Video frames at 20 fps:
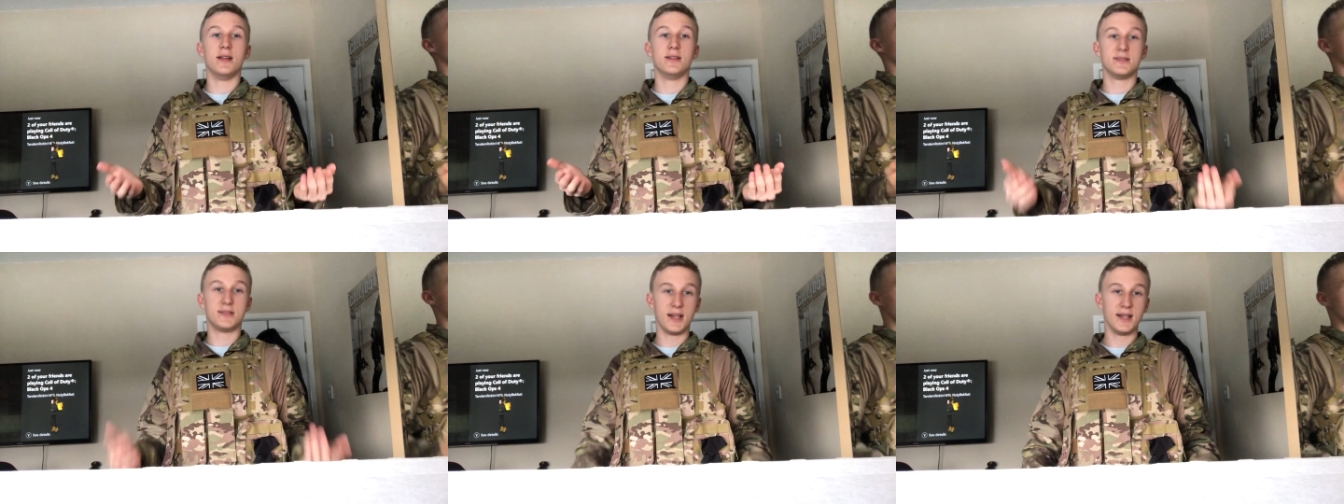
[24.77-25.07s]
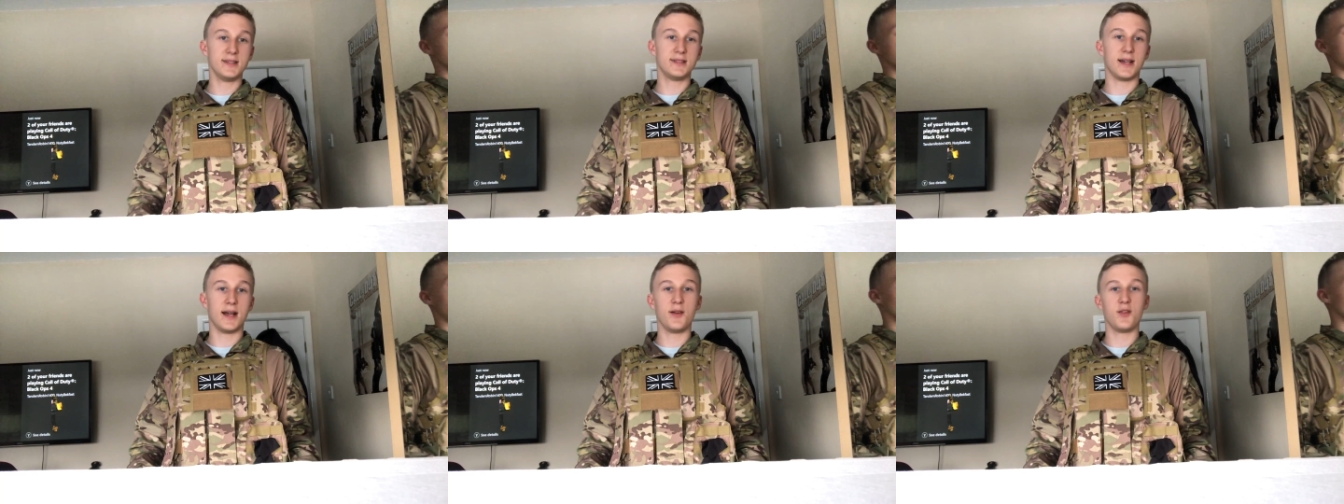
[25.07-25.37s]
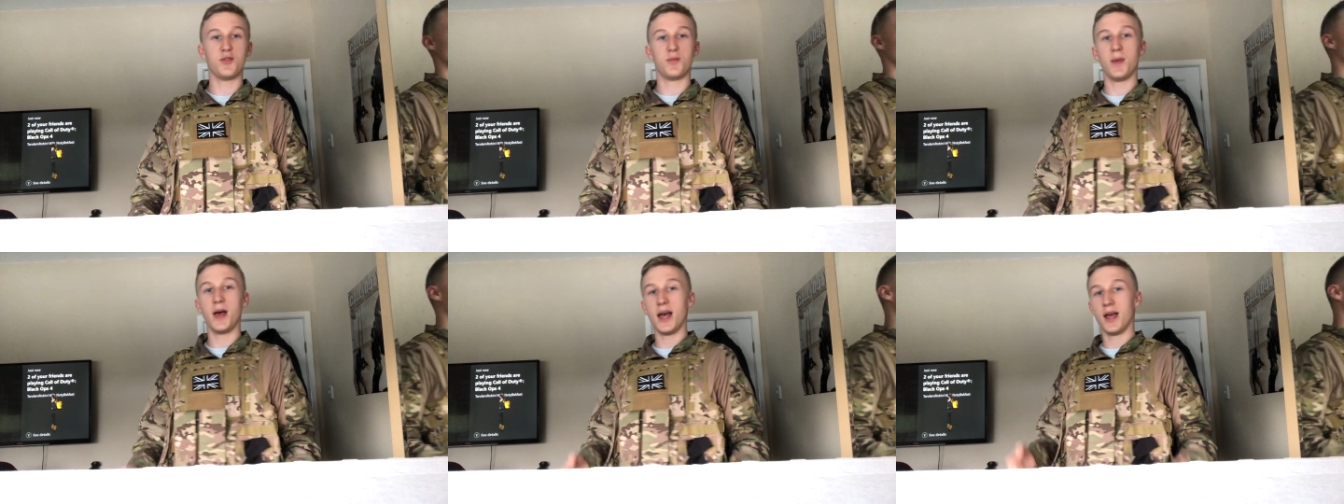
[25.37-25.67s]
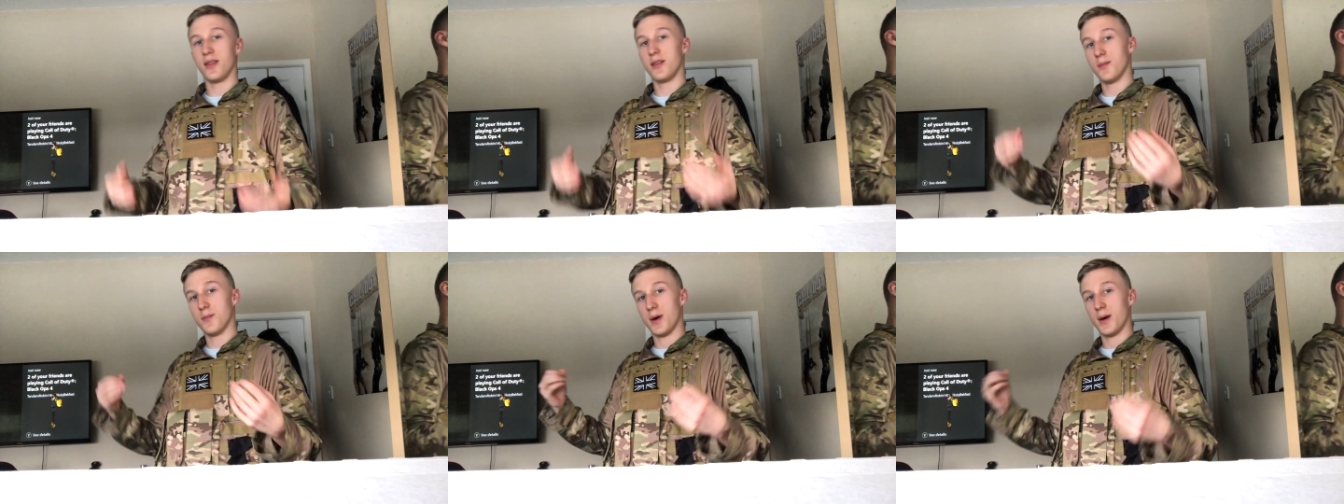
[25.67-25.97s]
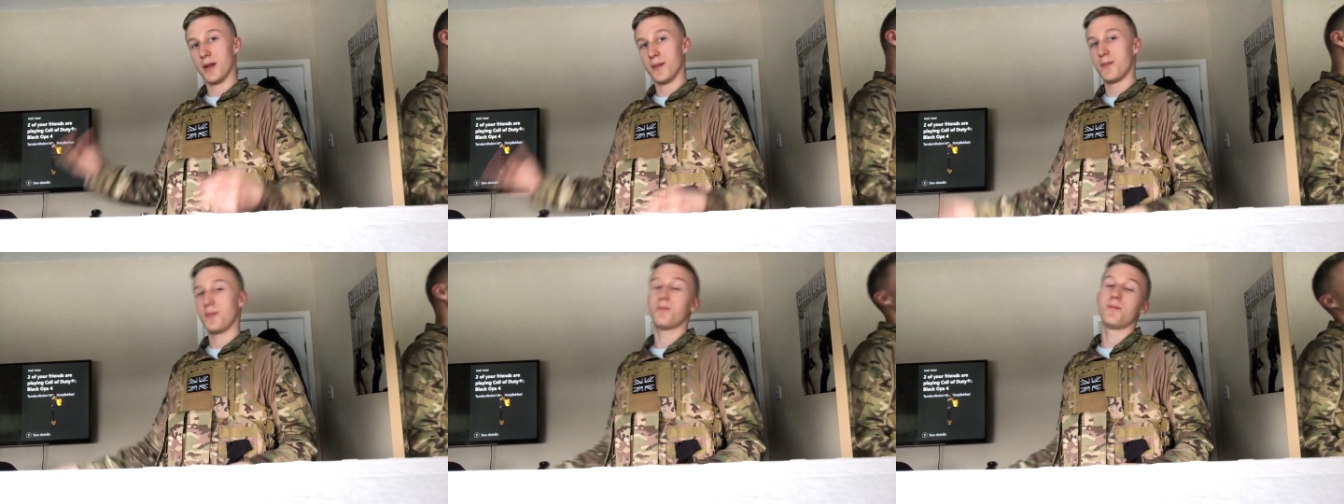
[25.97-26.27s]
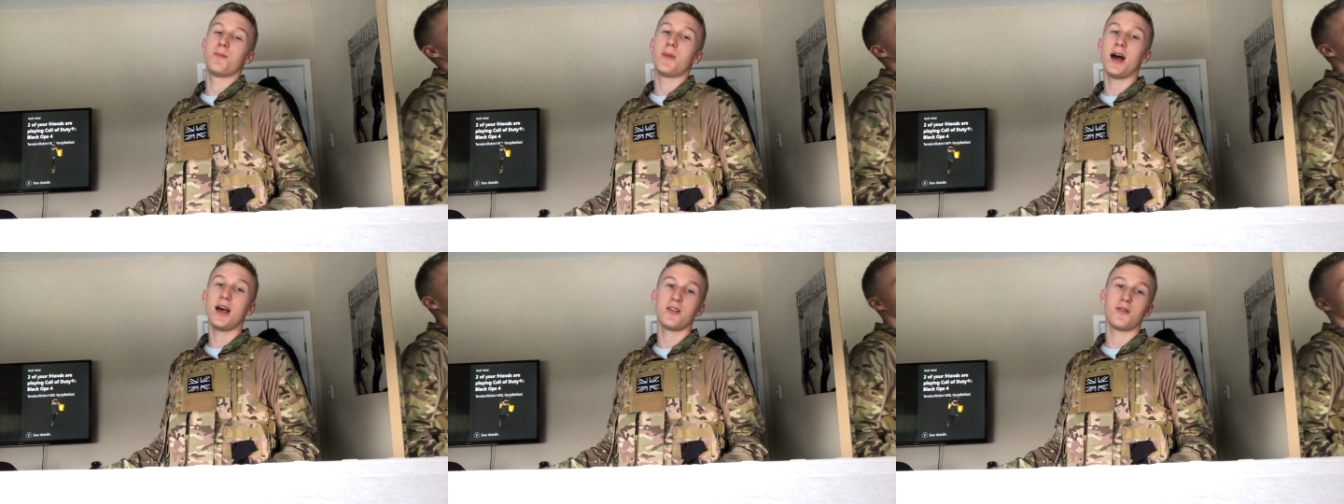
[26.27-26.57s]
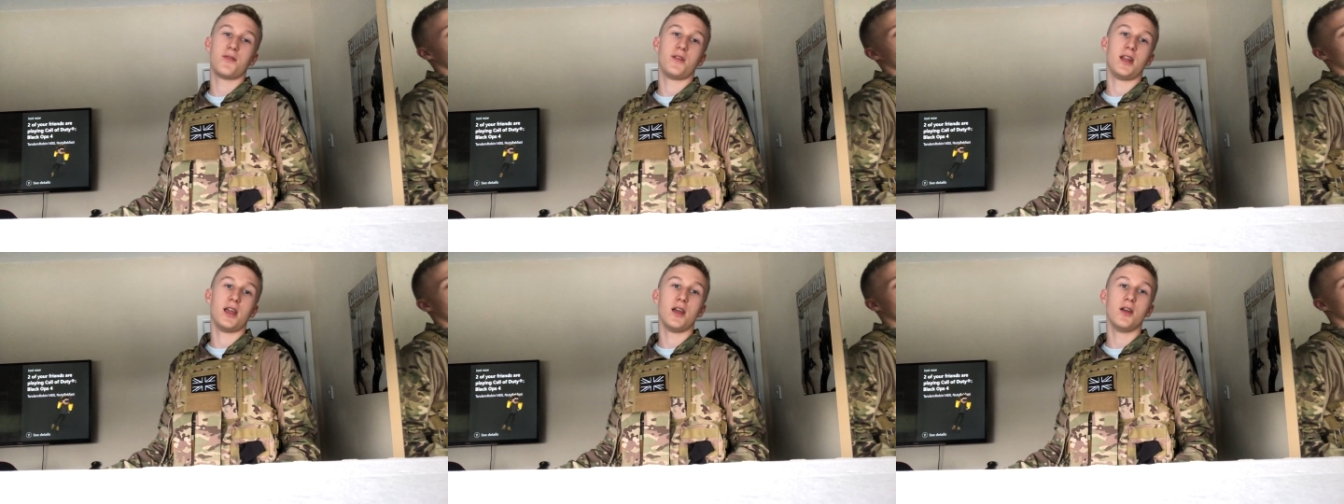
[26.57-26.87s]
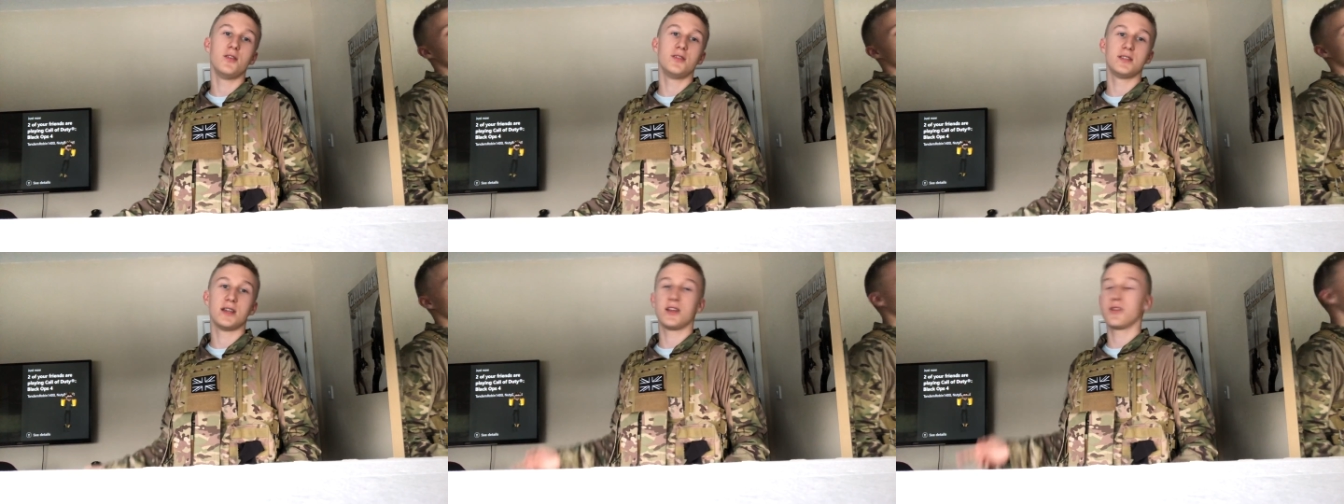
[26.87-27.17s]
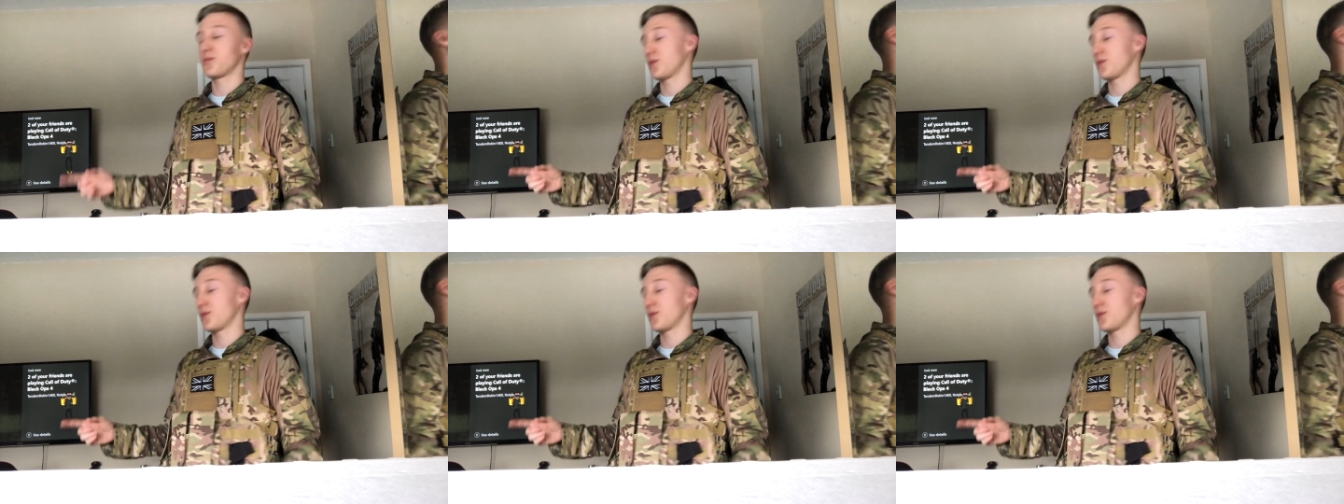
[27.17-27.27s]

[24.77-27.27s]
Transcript: 10 times better than my past videos. That's